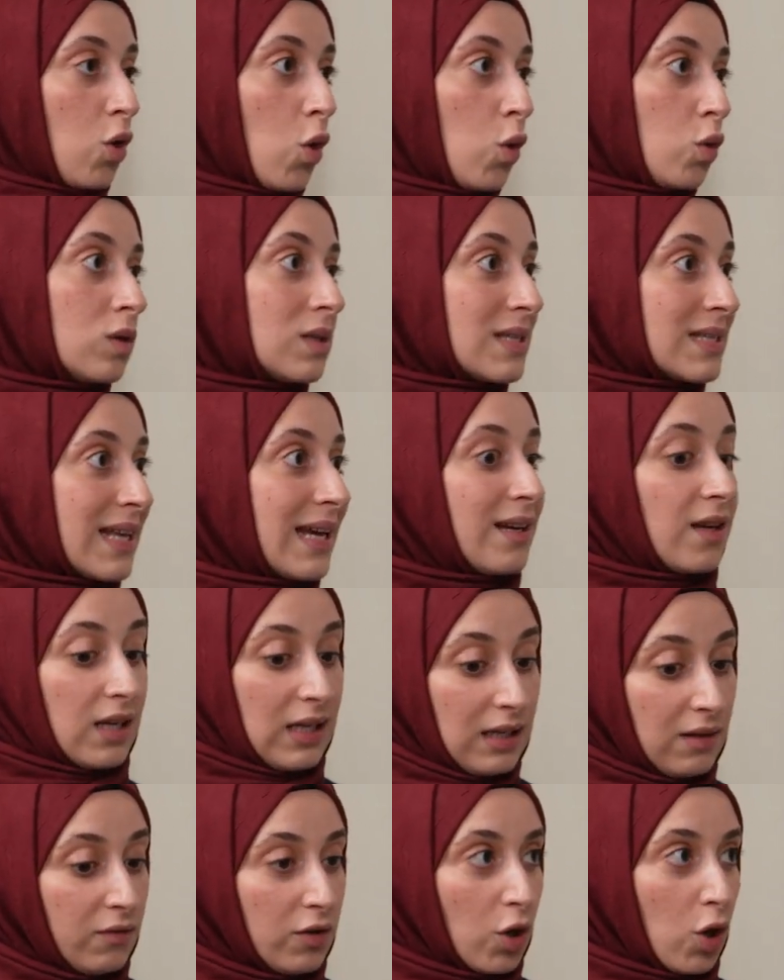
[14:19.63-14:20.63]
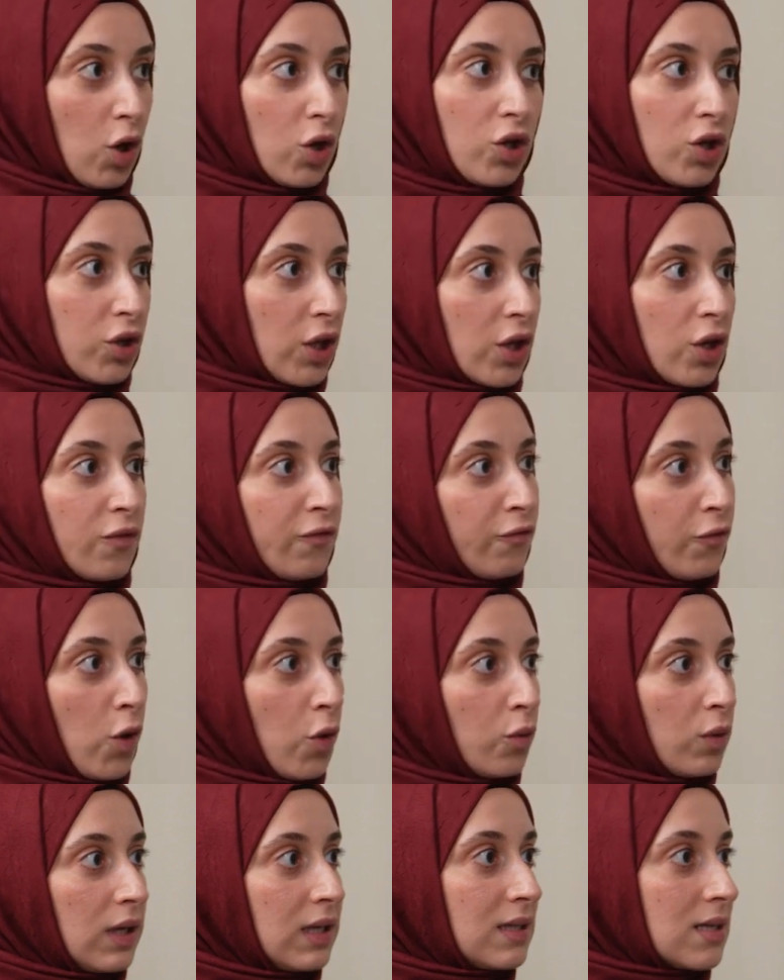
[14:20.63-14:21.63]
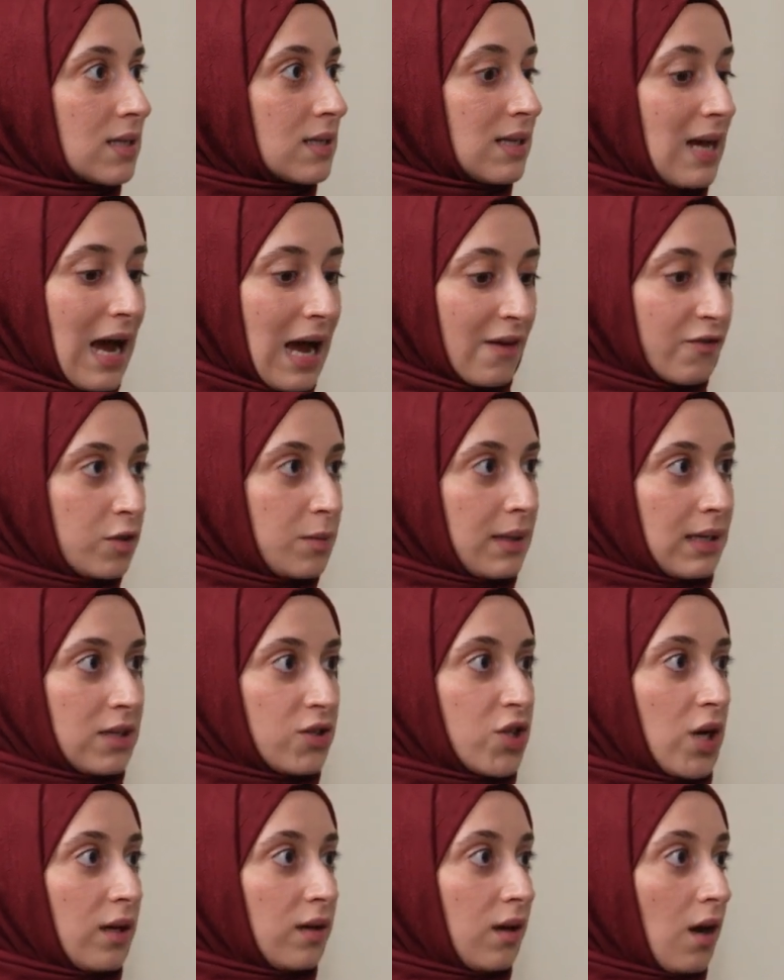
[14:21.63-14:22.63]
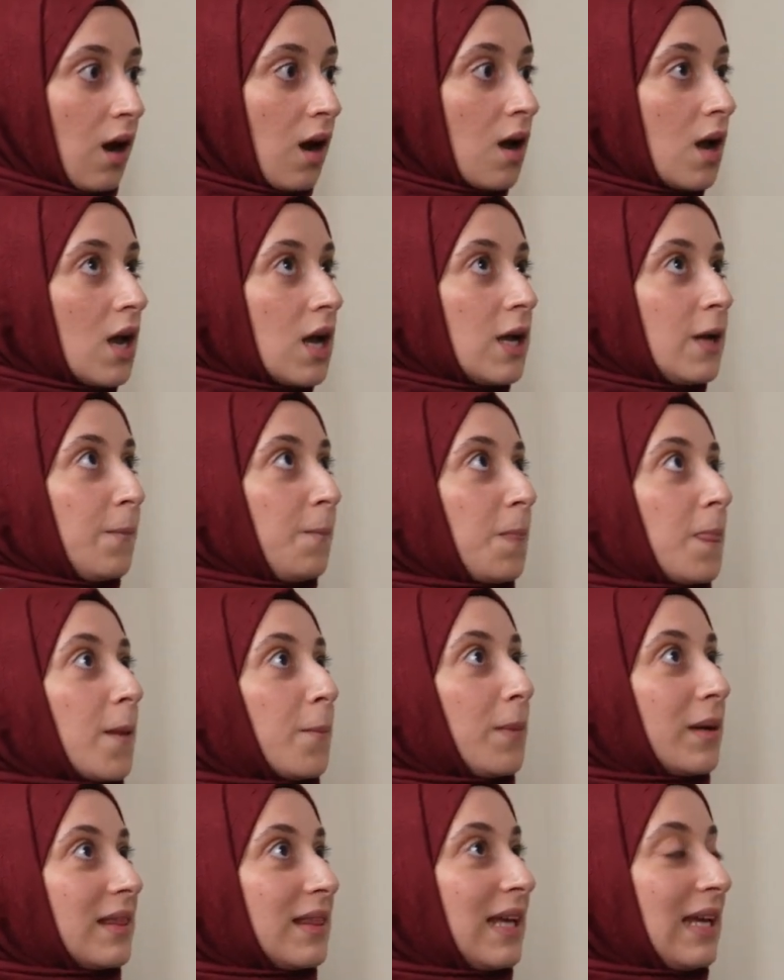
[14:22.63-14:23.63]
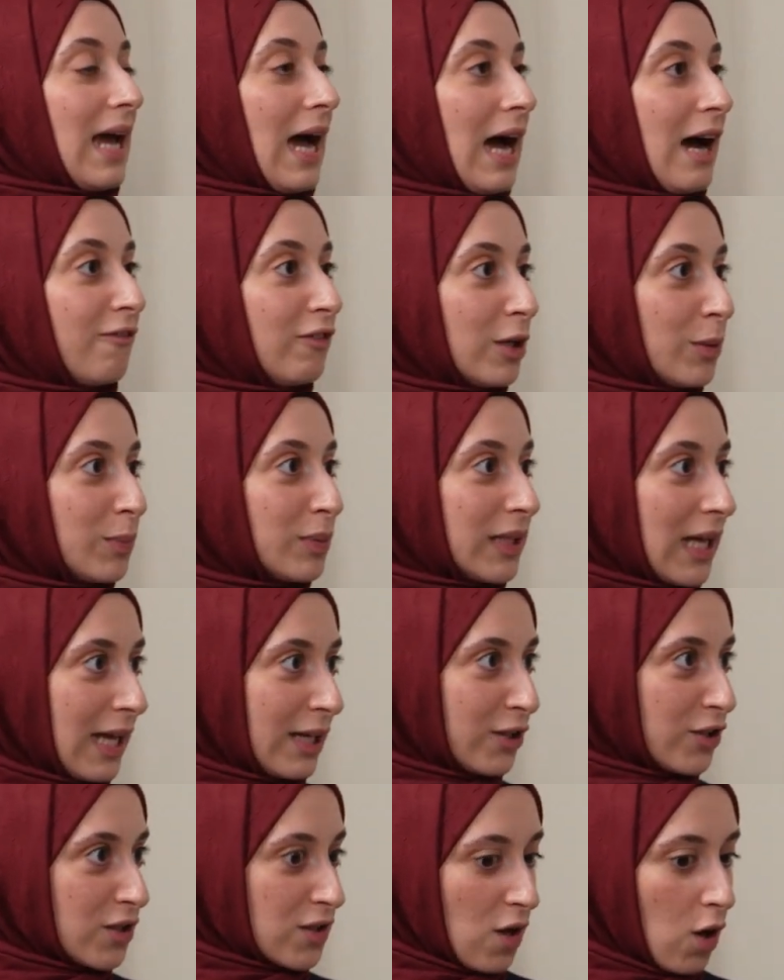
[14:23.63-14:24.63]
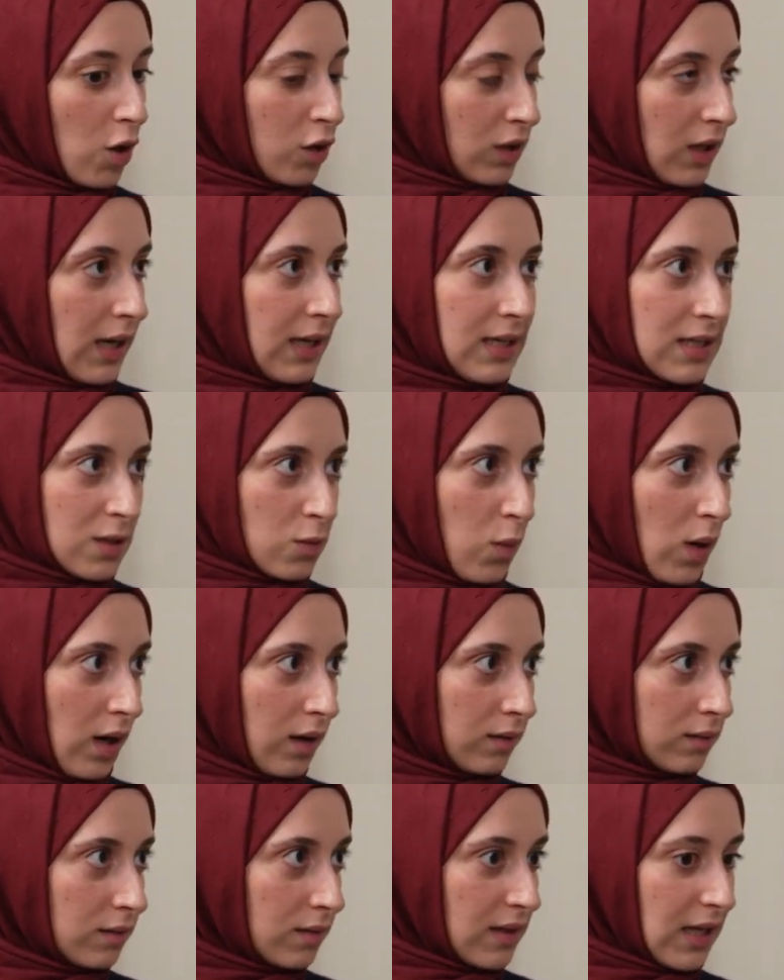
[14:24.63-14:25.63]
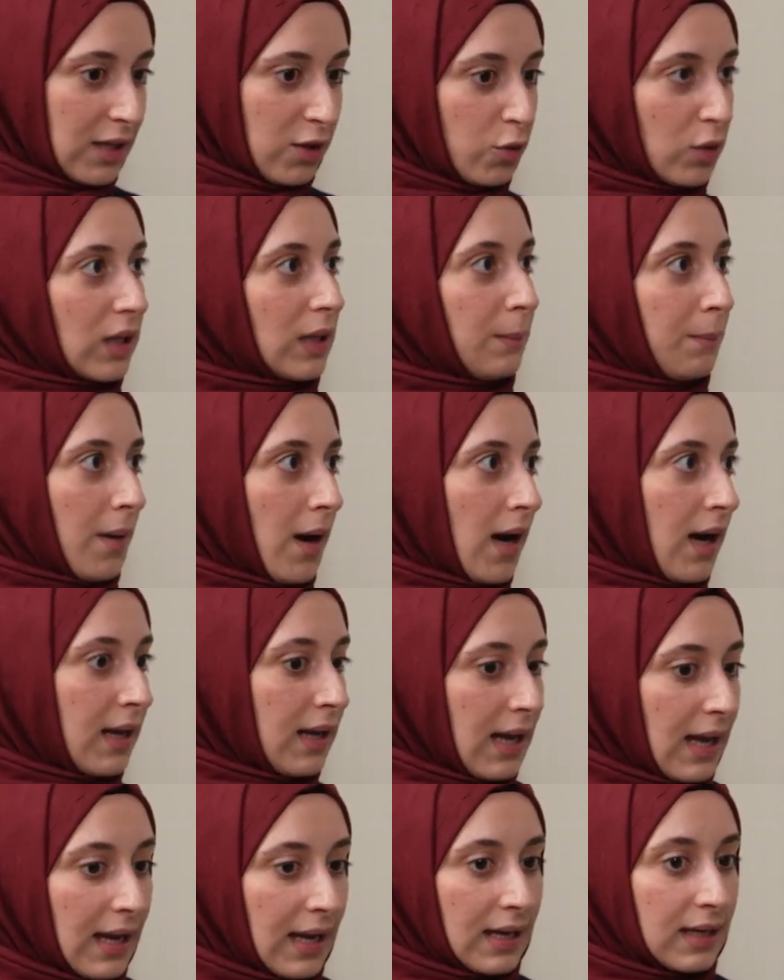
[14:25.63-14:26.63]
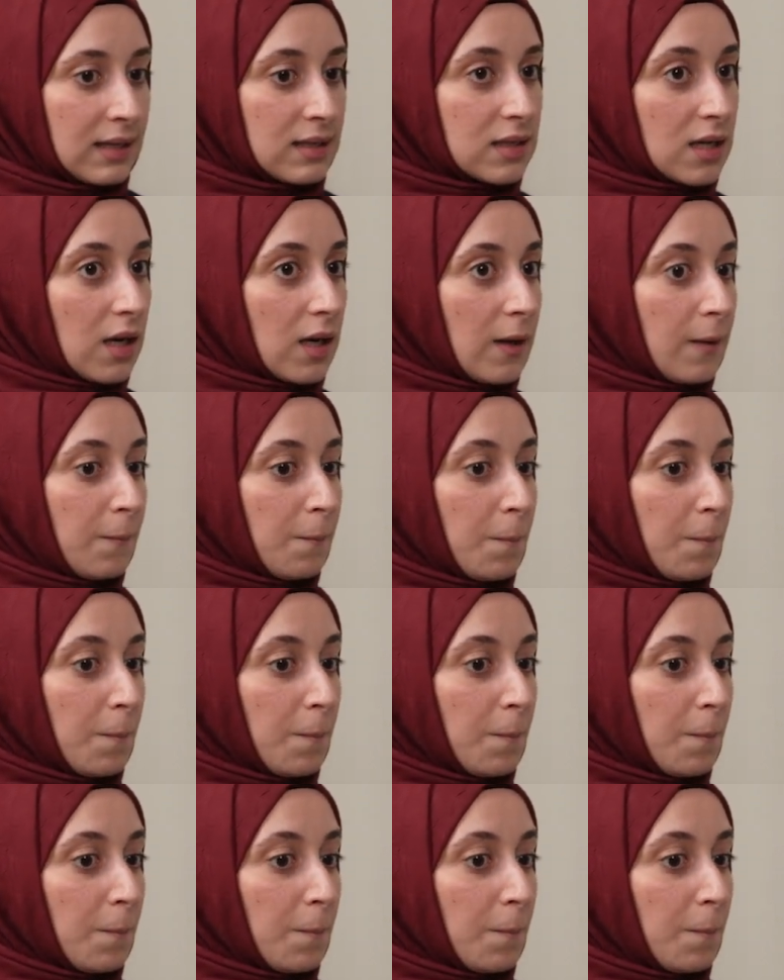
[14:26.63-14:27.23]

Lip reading: goals set even on your like phone. It doesn't have to be an agenda. But they have like planners online as well that you can buy. And